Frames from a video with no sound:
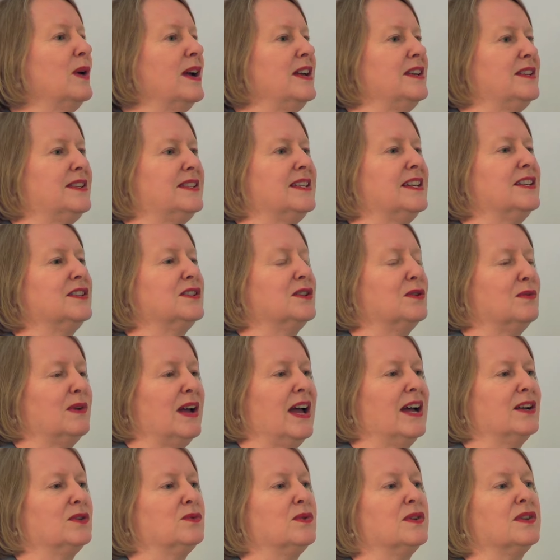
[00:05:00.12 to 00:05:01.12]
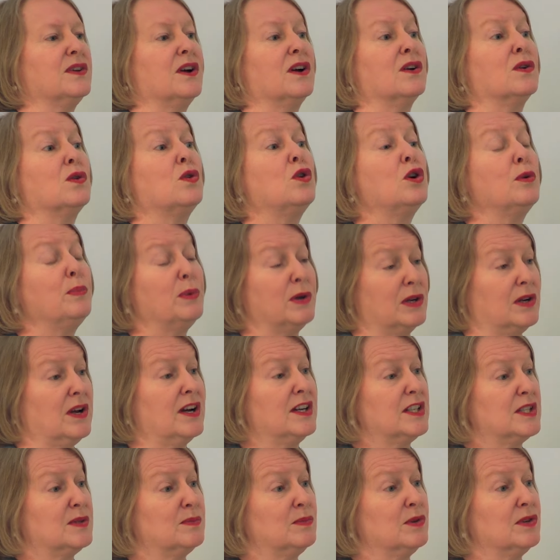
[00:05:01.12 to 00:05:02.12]
ways to interact with our corporate
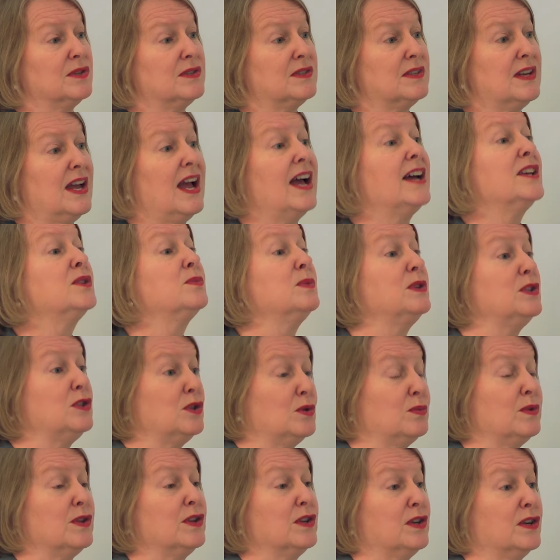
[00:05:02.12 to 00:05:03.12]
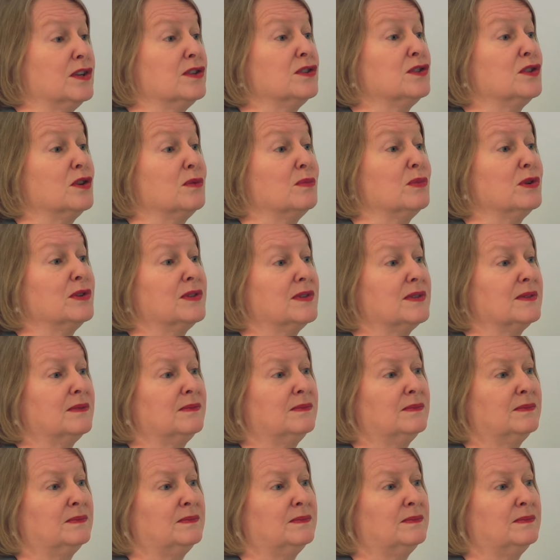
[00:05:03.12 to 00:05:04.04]
customers as we do with the consumers.